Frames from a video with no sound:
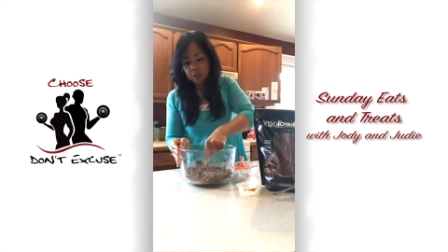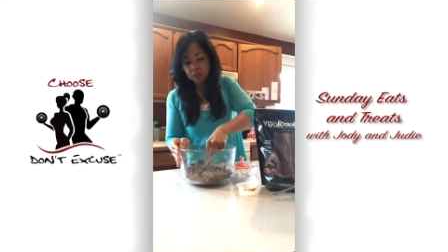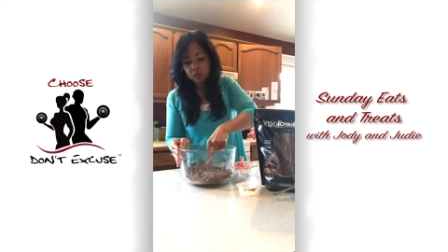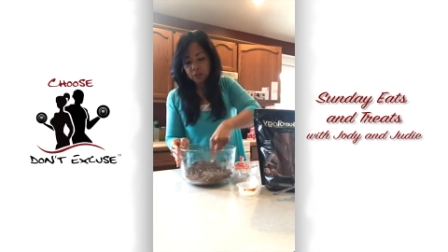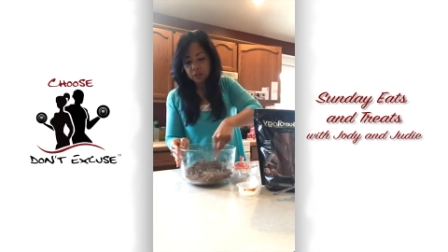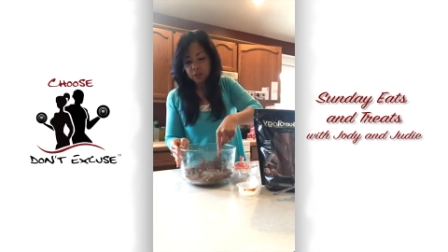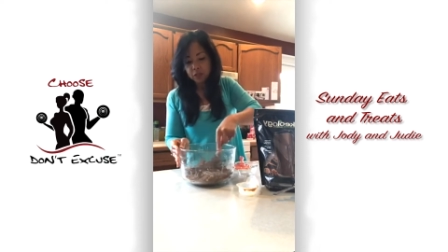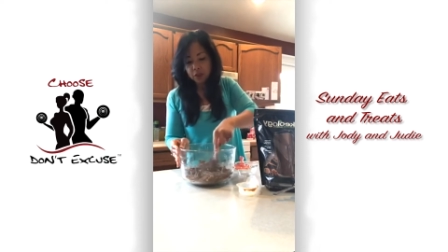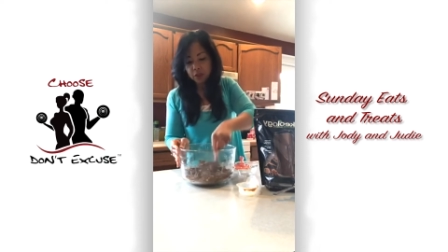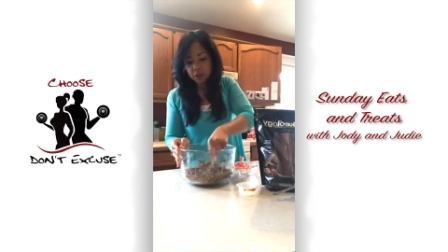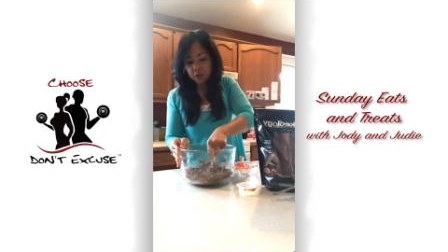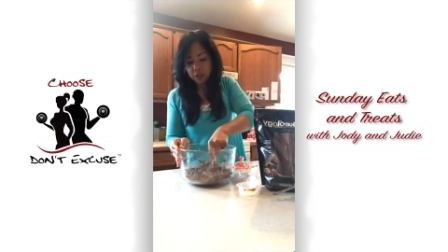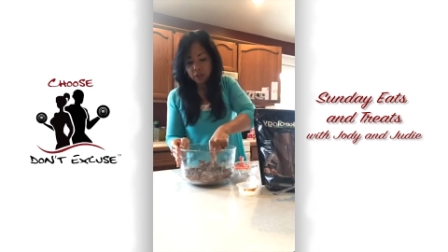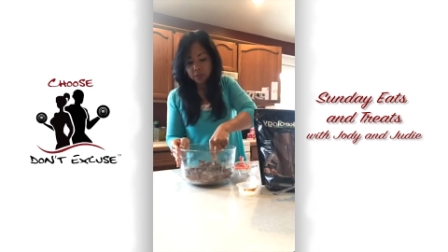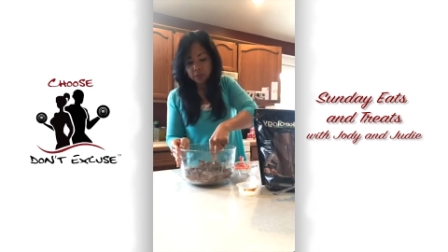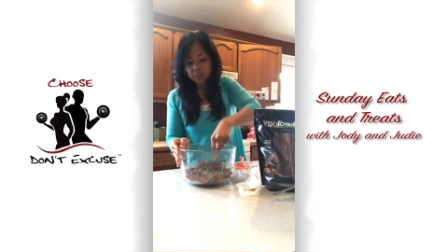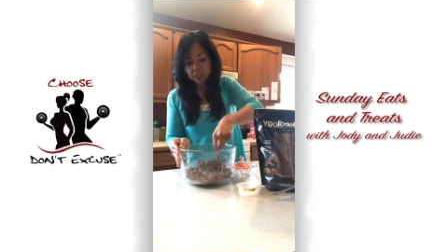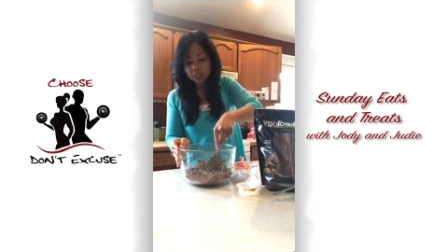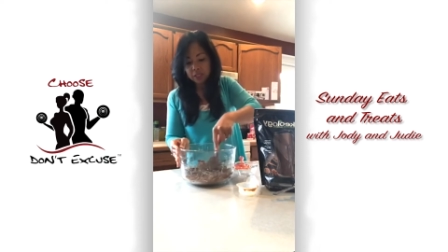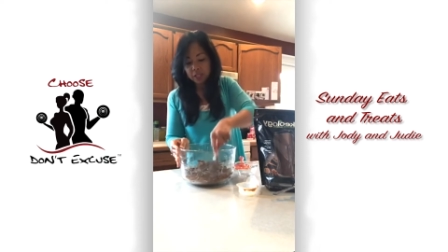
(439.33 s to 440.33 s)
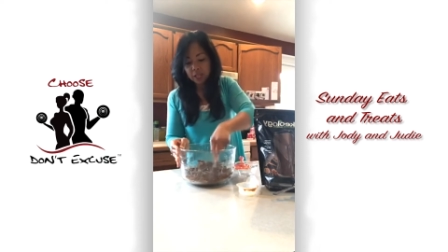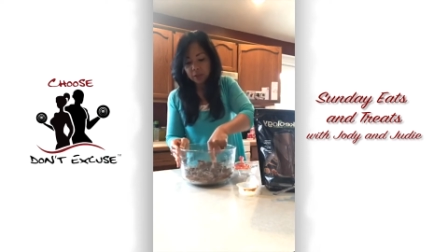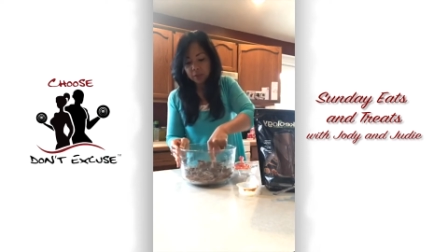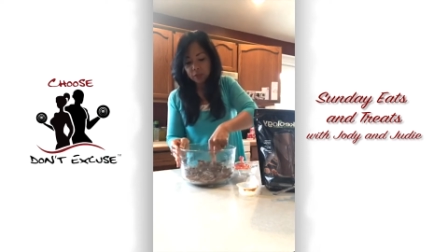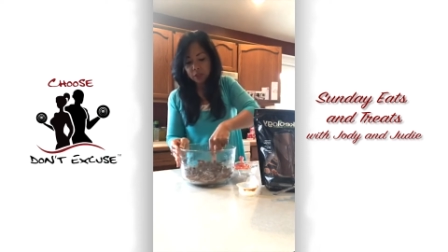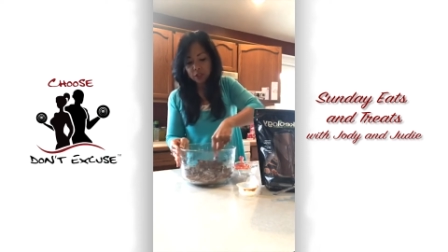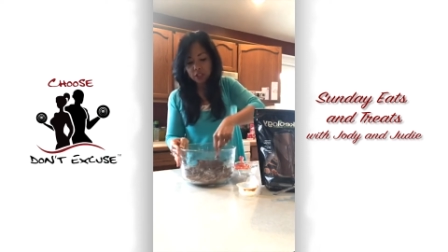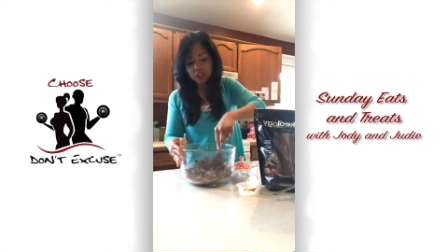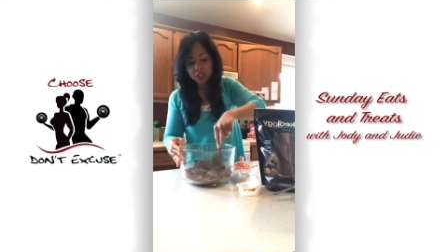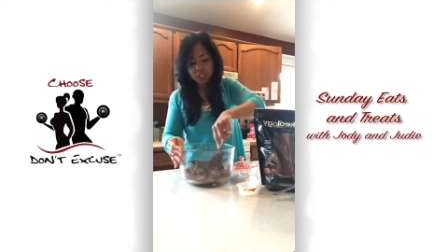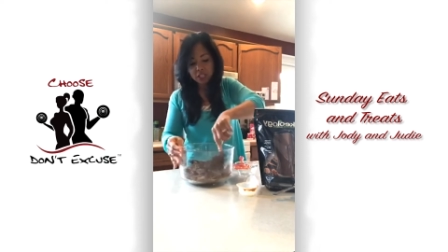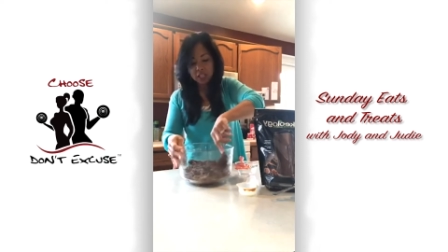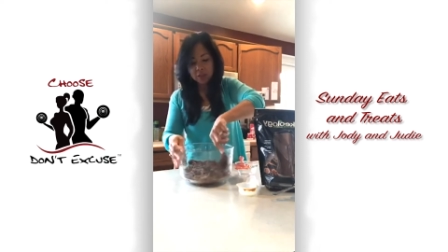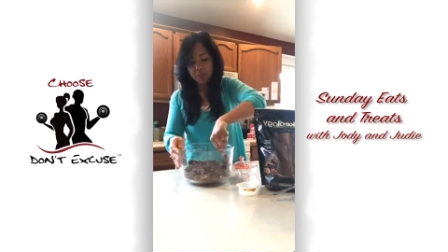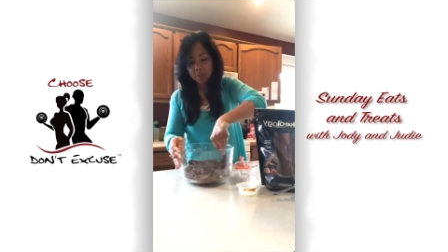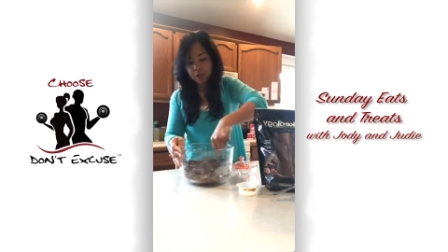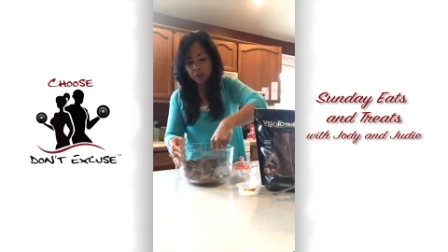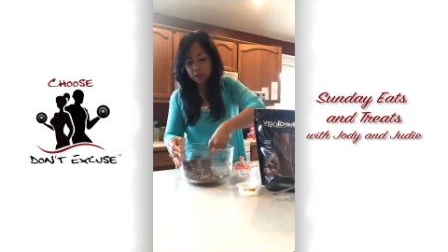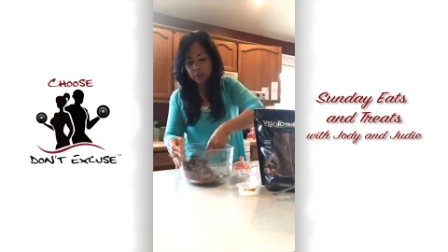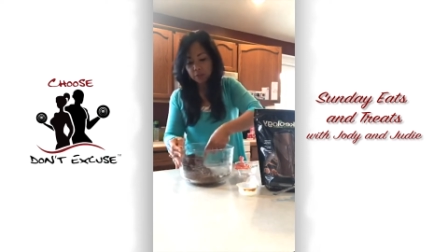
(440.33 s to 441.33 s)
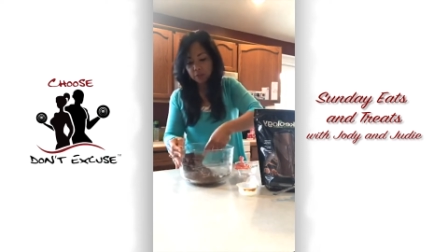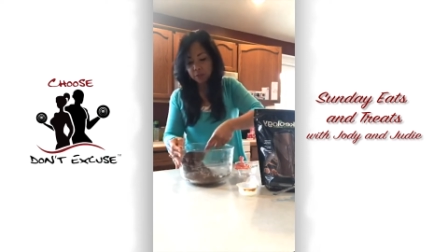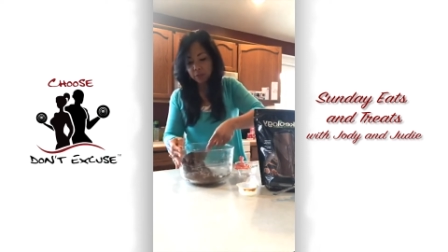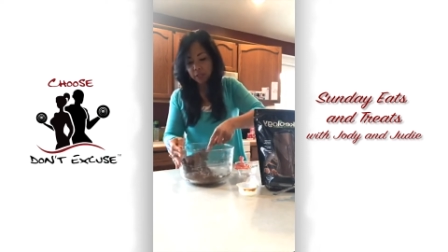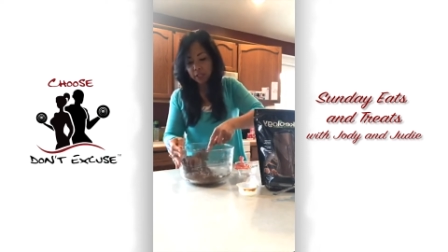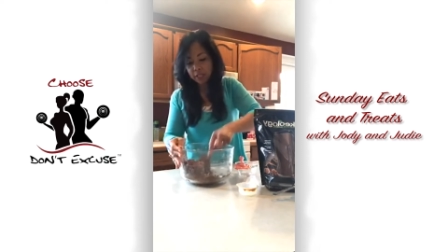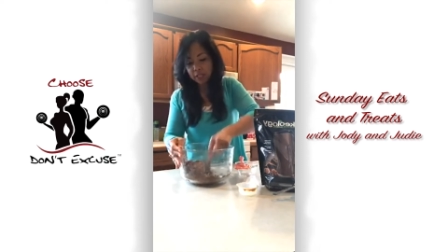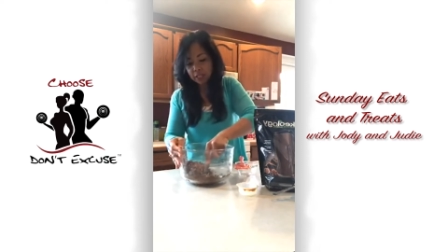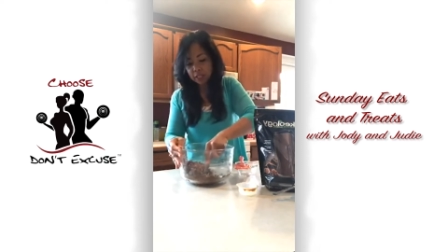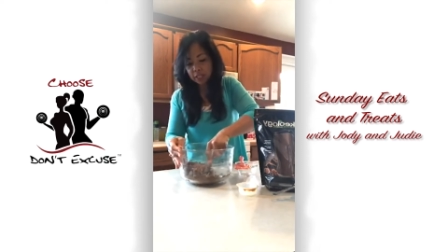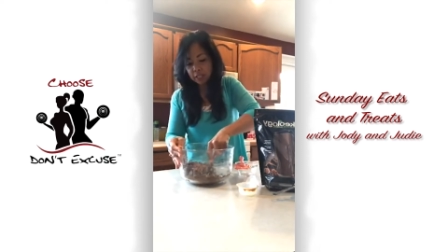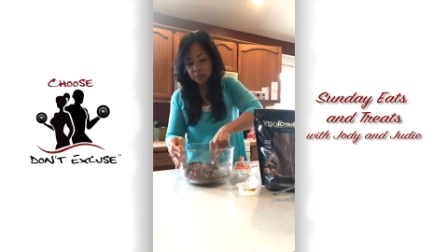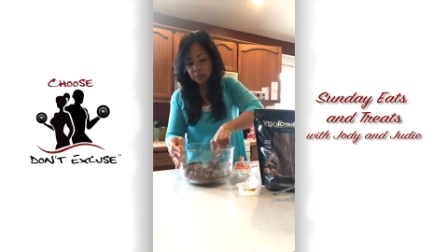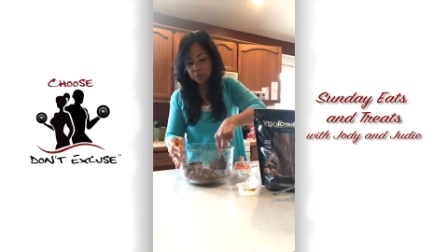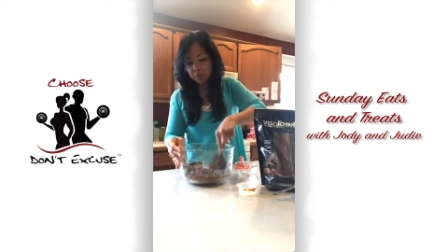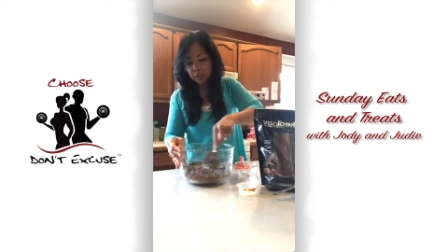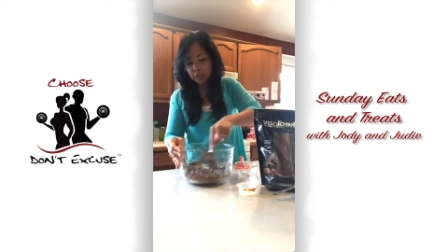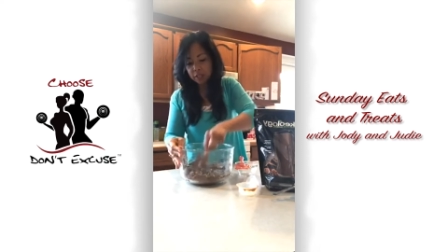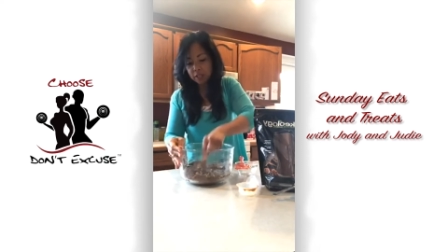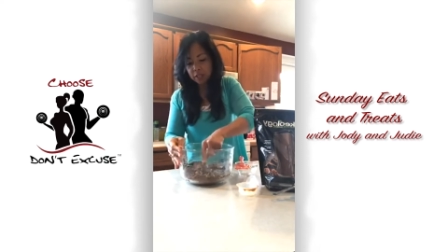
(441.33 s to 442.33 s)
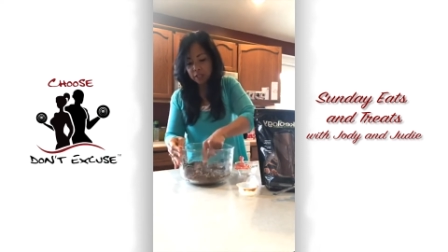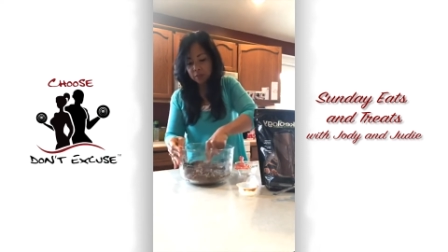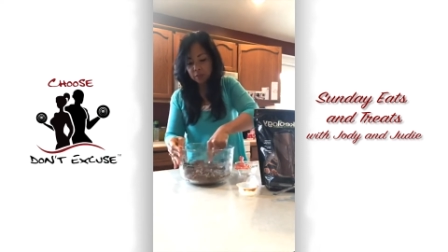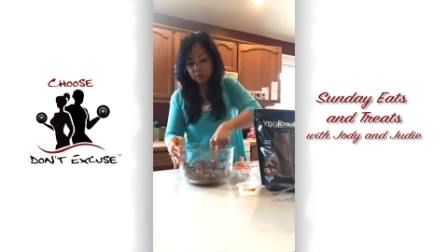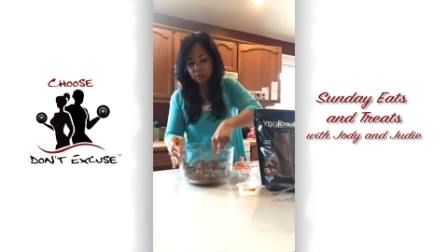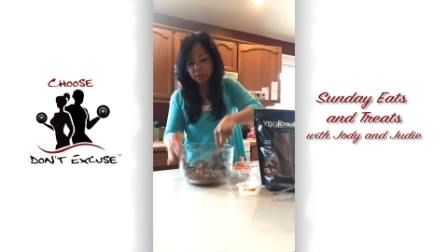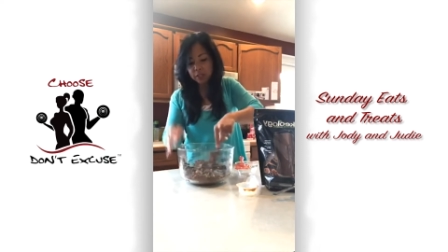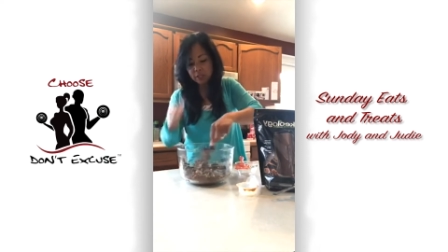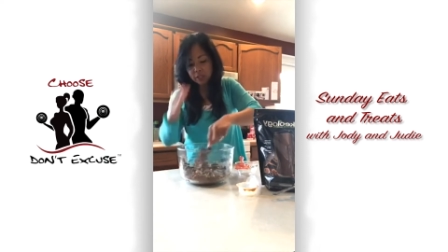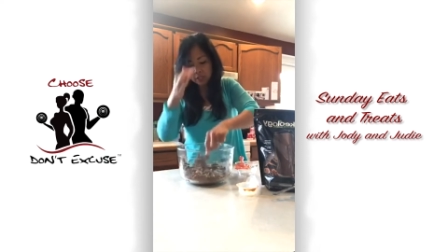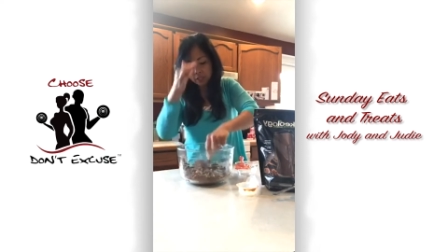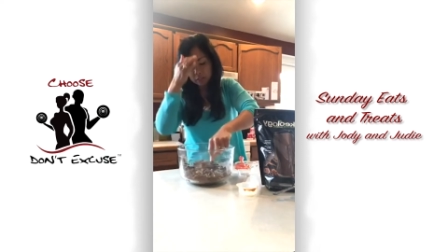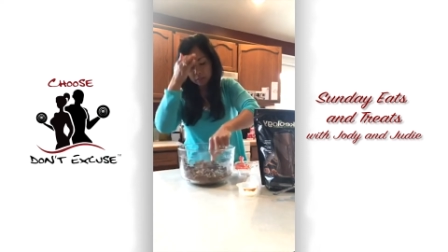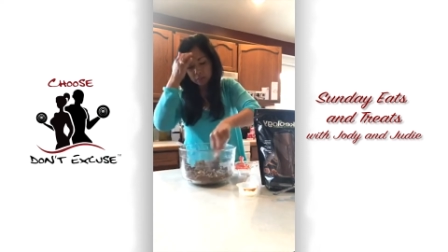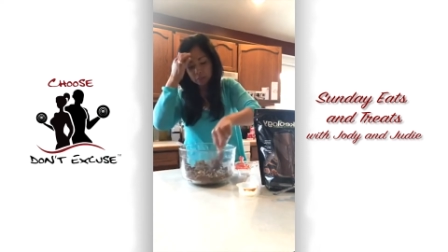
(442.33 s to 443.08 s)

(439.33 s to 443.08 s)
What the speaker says: So let me see. I'm just going to keep on blending and blending and blending